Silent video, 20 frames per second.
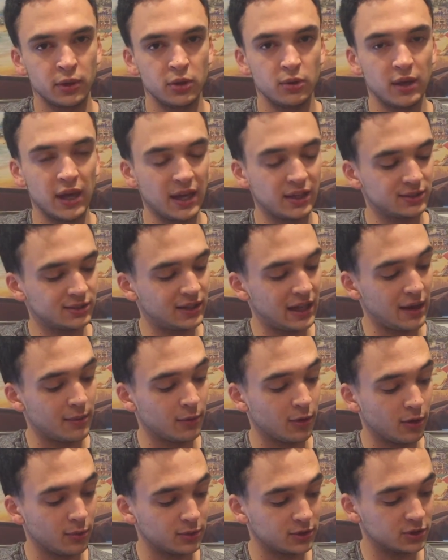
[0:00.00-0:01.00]
You can just
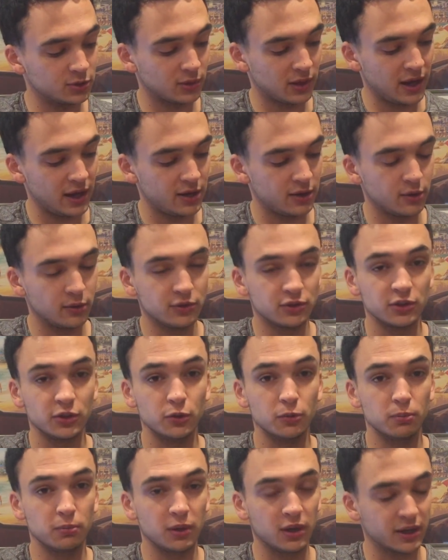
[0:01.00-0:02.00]
hammer on, which is what I do. So
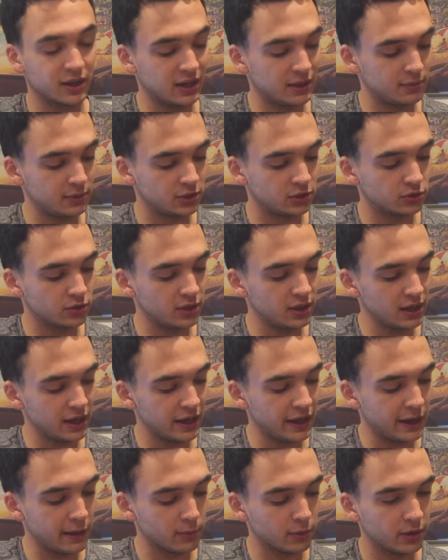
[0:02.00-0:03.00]
you pluck an empty string,
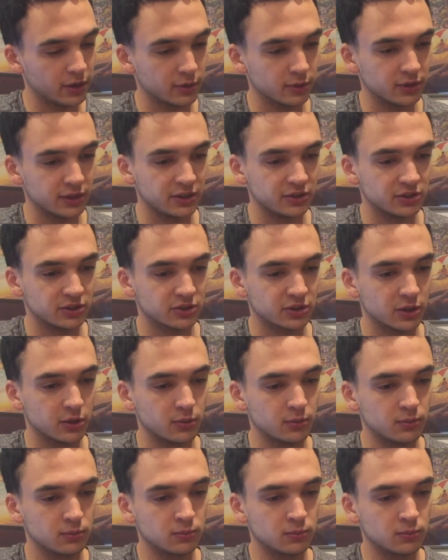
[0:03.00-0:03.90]
hammer on a release, just go.